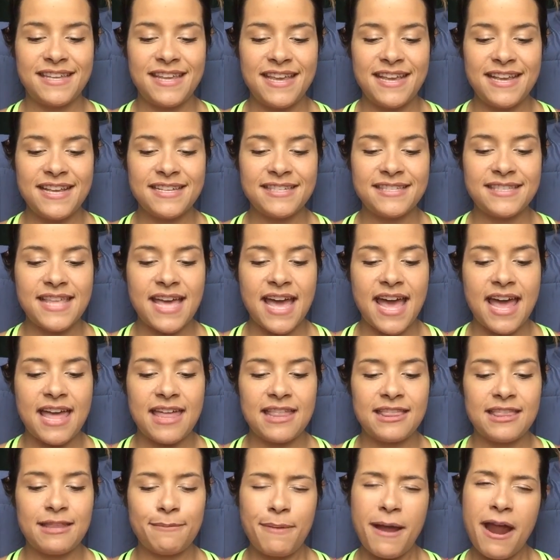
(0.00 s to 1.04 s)
is
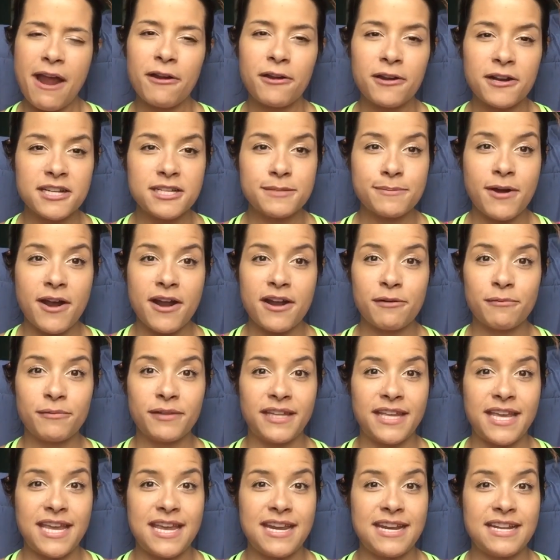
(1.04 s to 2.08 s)
that the Power Crunch bar I don't
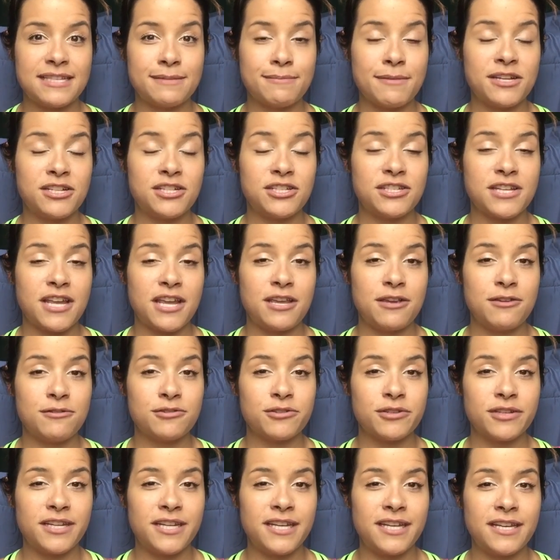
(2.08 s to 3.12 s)
really eat as much as I
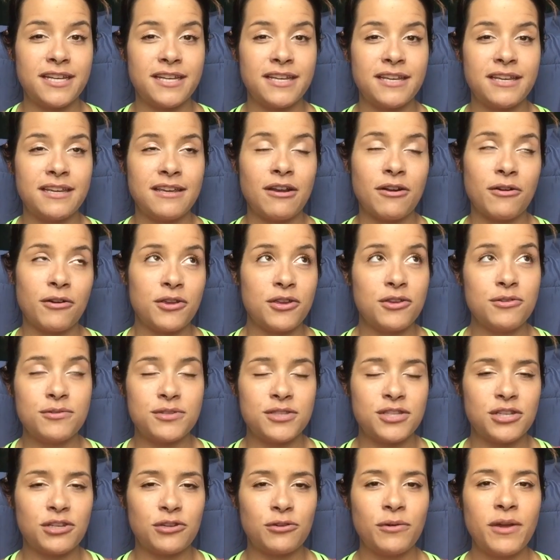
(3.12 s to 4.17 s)
usually are
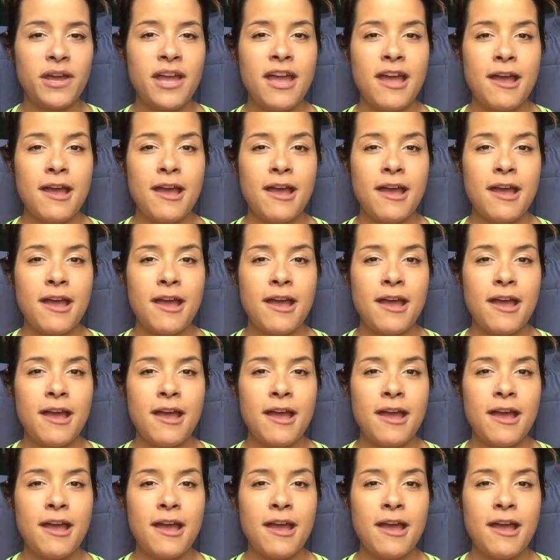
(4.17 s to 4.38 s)
used to,